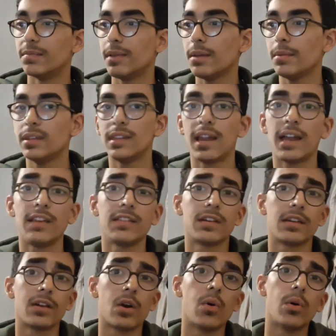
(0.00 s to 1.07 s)
Maybe the knight is
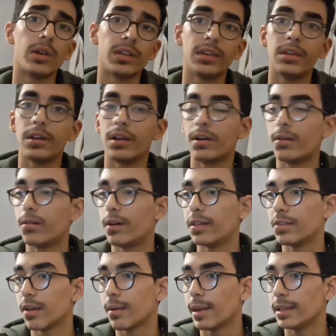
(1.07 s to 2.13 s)
going to go here
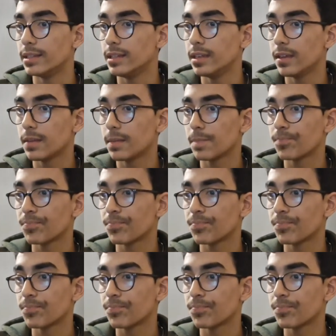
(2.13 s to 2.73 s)
and some ideas.